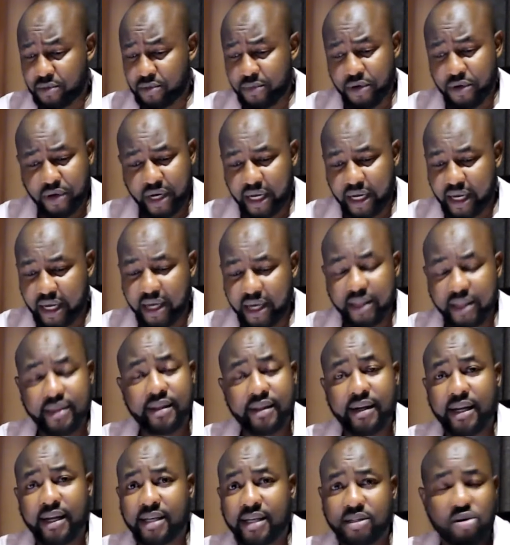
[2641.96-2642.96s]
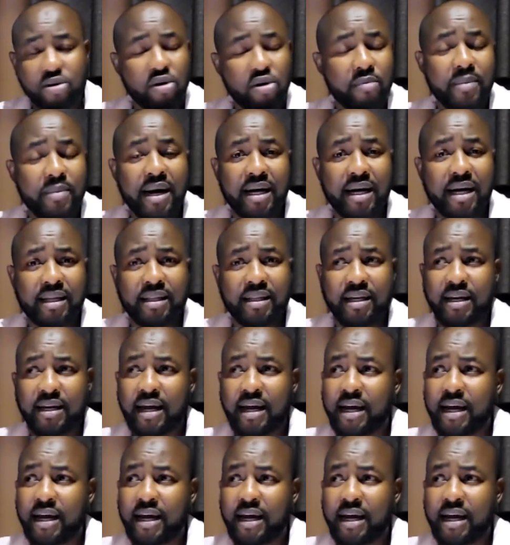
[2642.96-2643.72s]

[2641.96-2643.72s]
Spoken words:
me, okay, Keith, let's go back then.